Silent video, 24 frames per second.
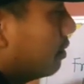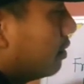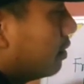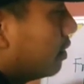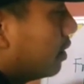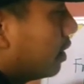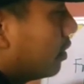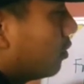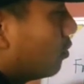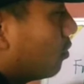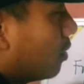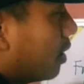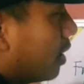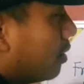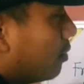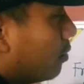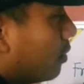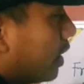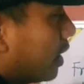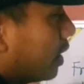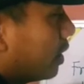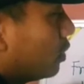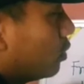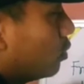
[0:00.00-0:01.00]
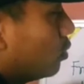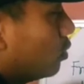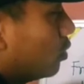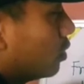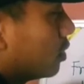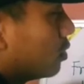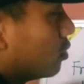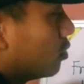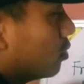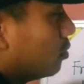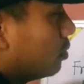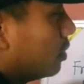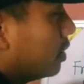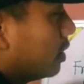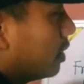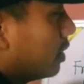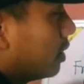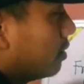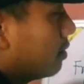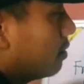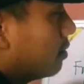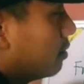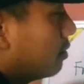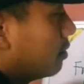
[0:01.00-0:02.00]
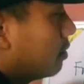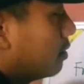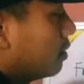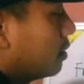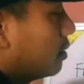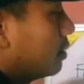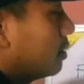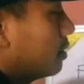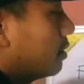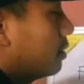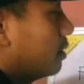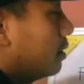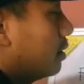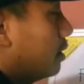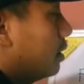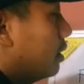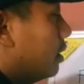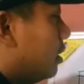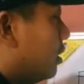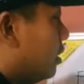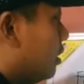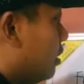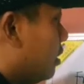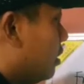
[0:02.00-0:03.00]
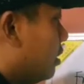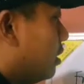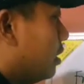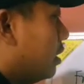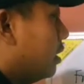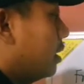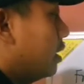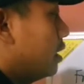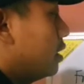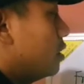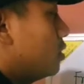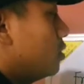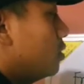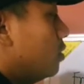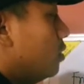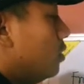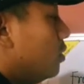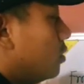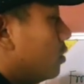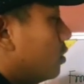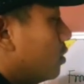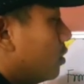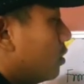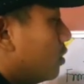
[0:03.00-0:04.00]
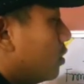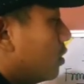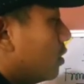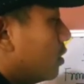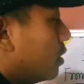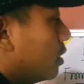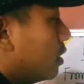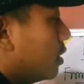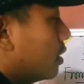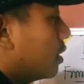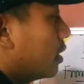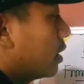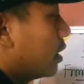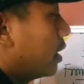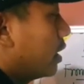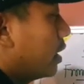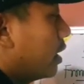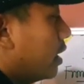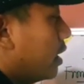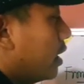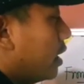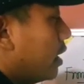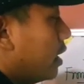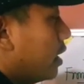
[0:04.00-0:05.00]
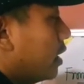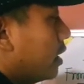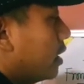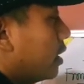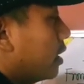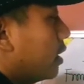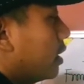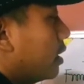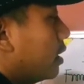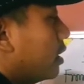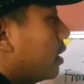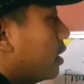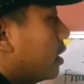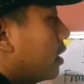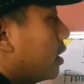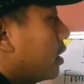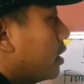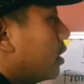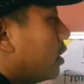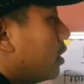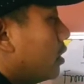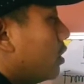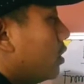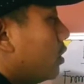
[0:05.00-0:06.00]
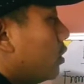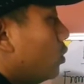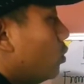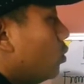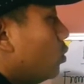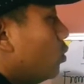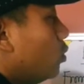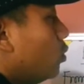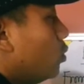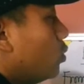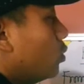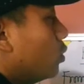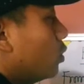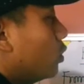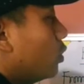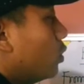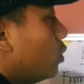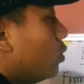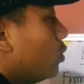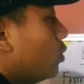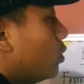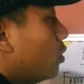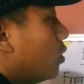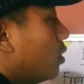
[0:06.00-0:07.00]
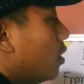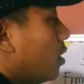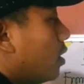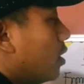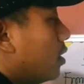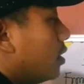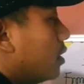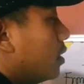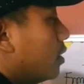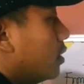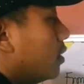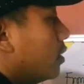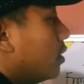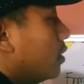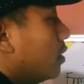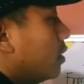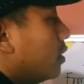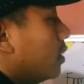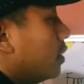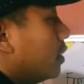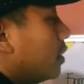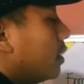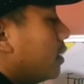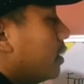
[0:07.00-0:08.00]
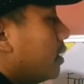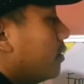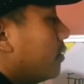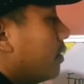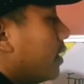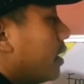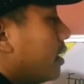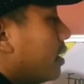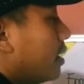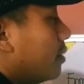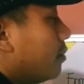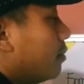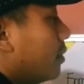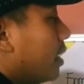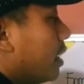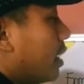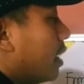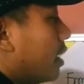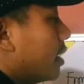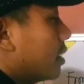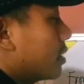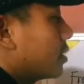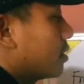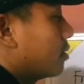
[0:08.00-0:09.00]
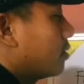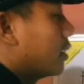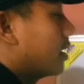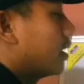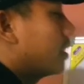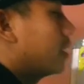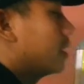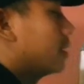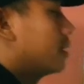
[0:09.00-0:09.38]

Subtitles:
Then 1 by Q naught should be there into K Q naught divided by R square.